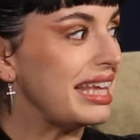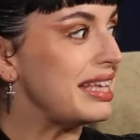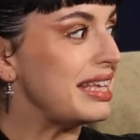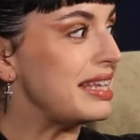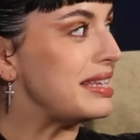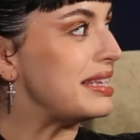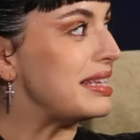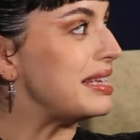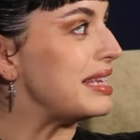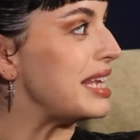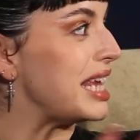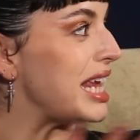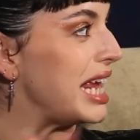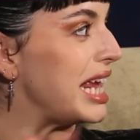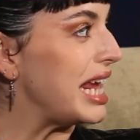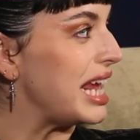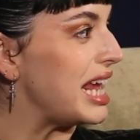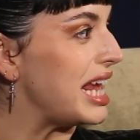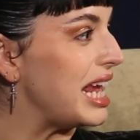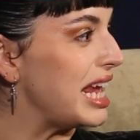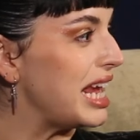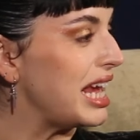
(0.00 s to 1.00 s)

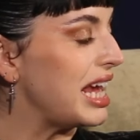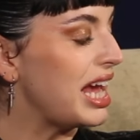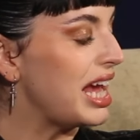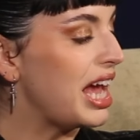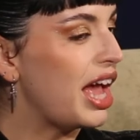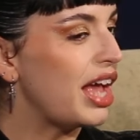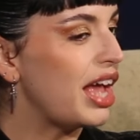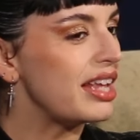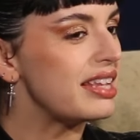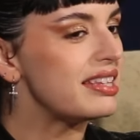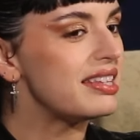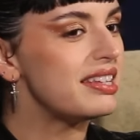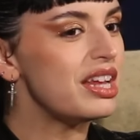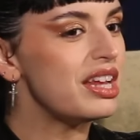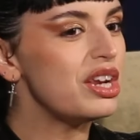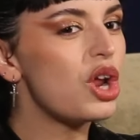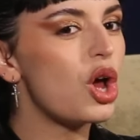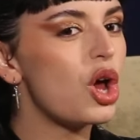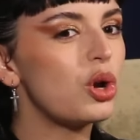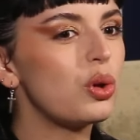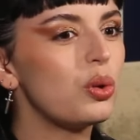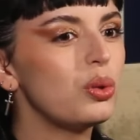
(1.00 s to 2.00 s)
see see
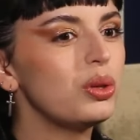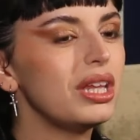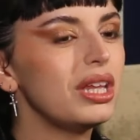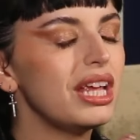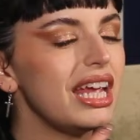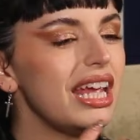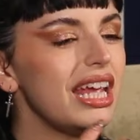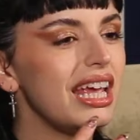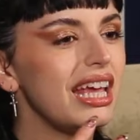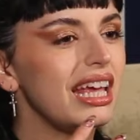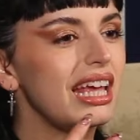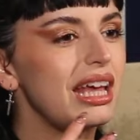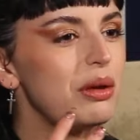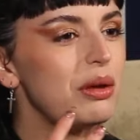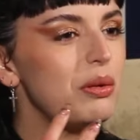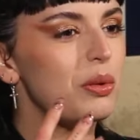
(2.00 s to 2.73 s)
not only